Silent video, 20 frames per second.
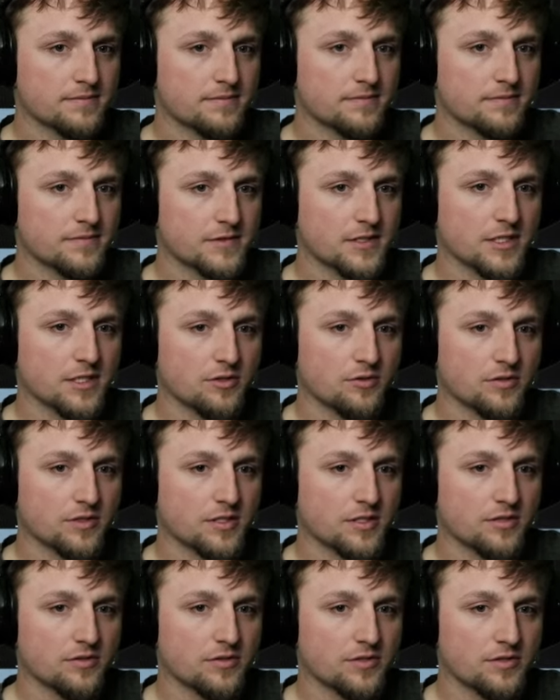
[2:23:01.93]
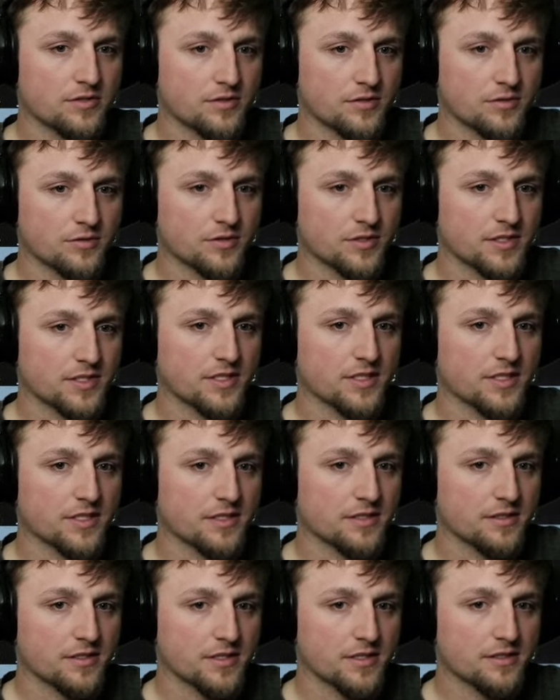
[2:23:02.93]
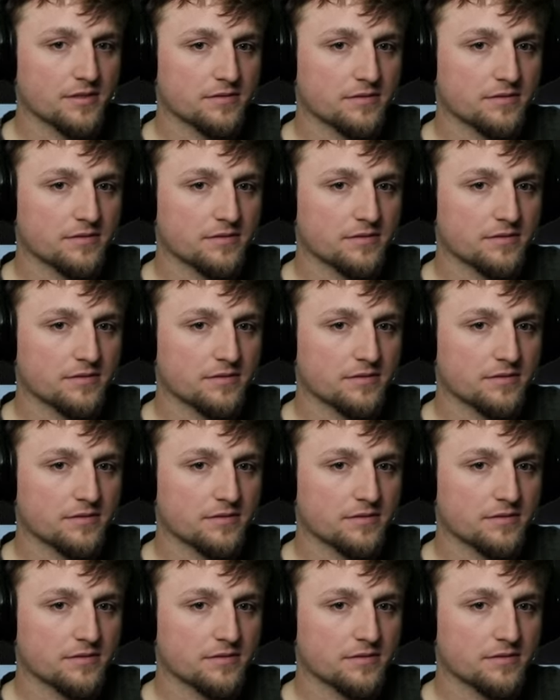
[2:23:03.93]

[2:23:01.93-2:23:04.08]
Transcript: No, we'll go to here, right?